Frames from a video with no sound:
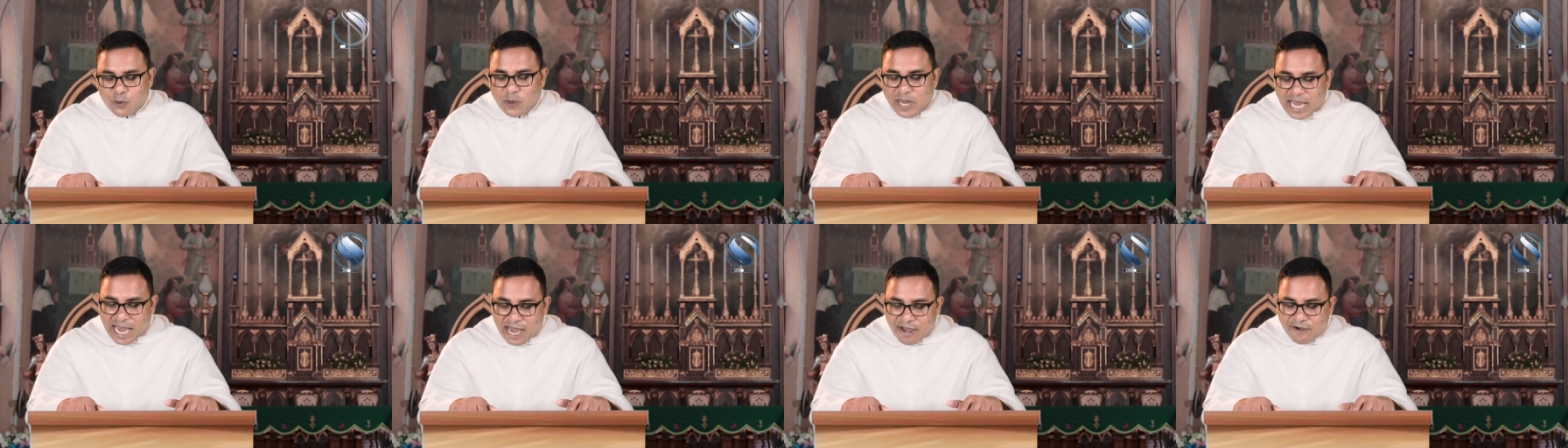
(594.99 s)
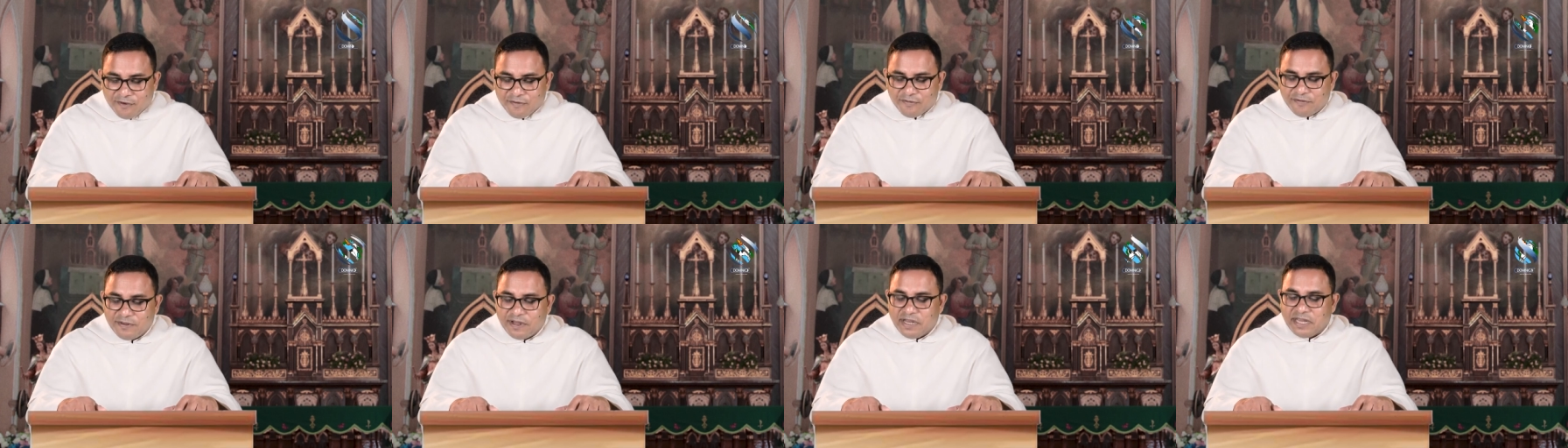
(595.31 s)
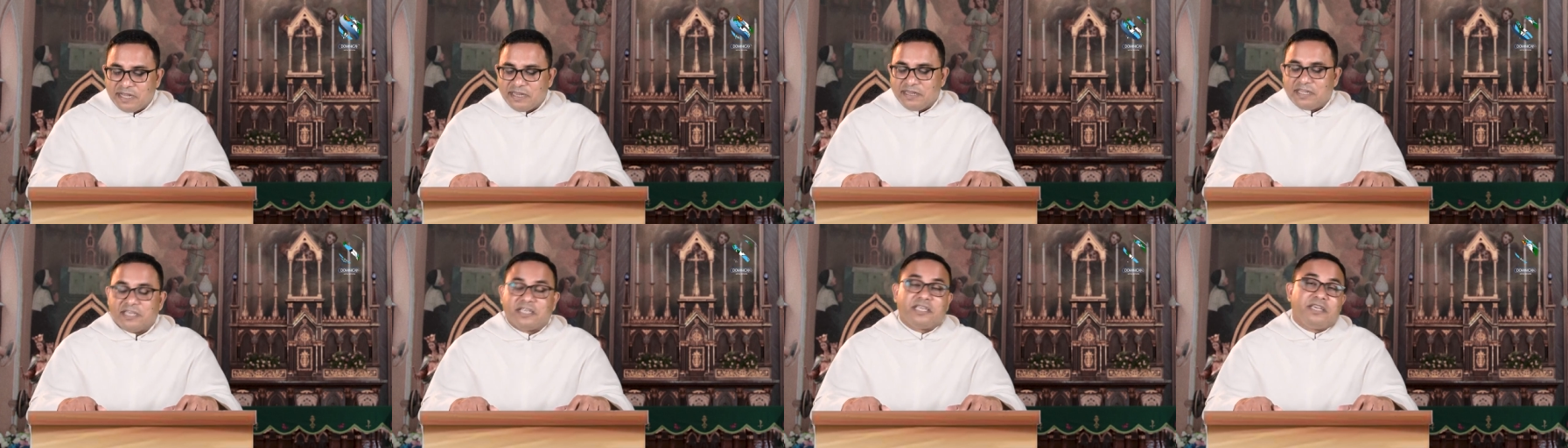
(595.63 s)
you have
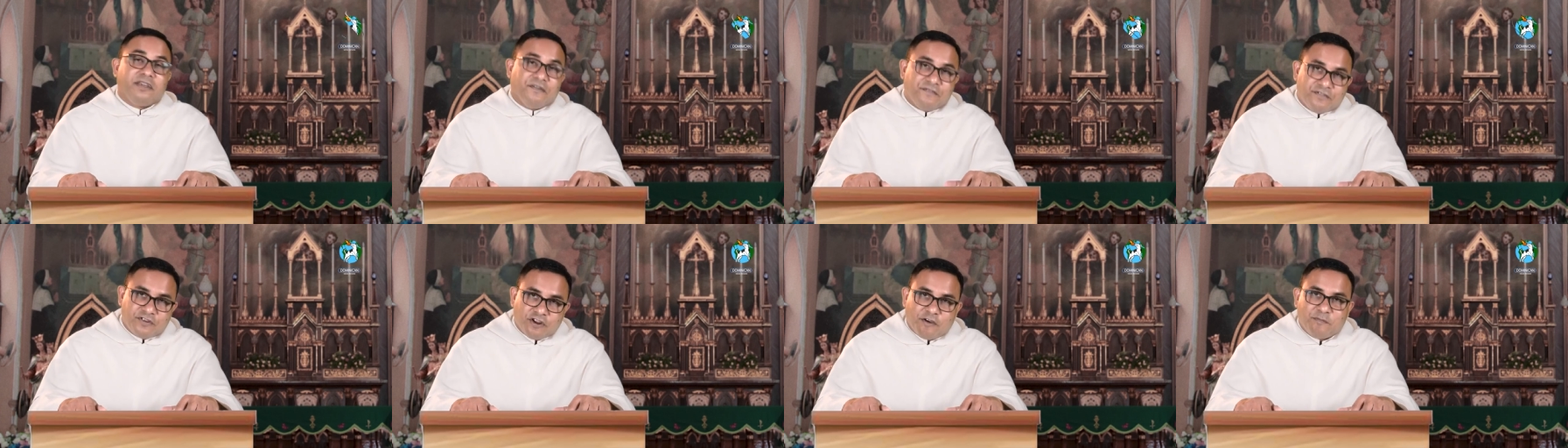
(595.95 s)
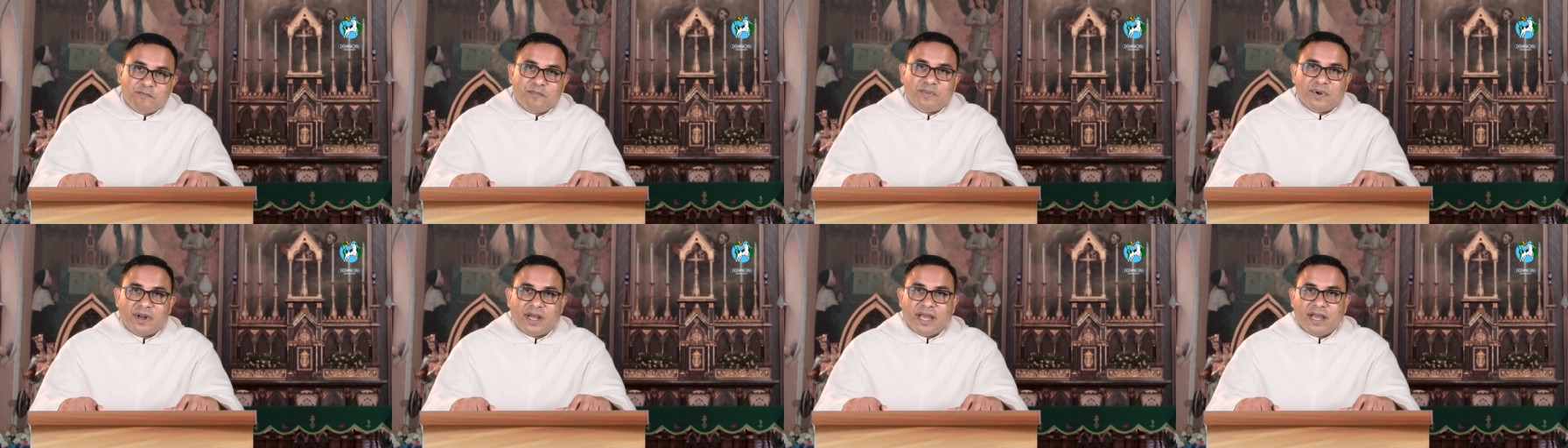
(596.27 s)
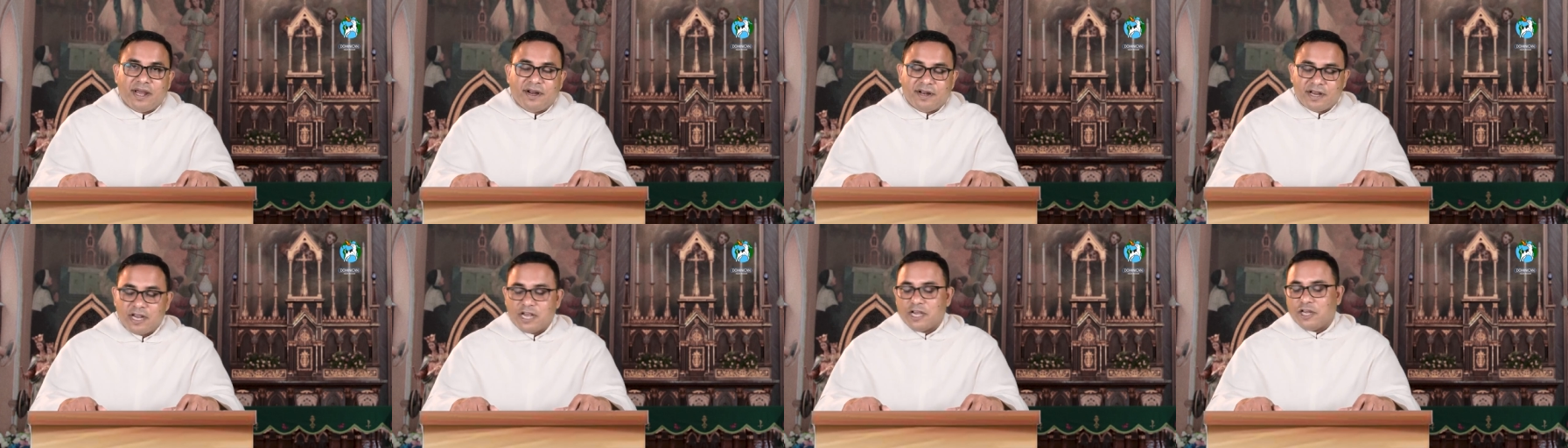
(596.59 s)
the gift of
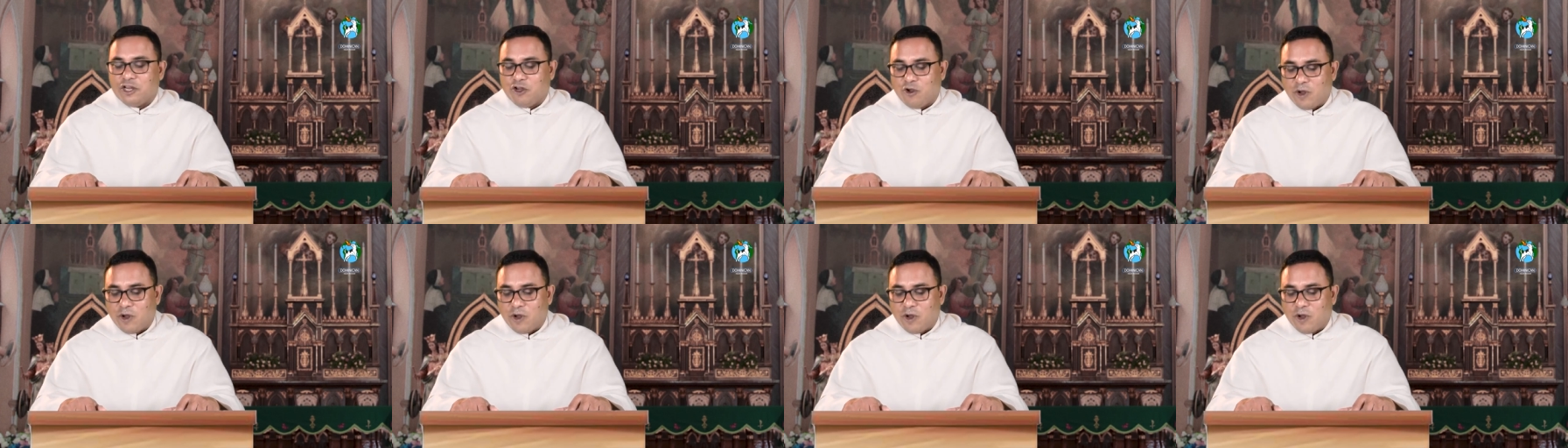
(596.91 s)
prayer,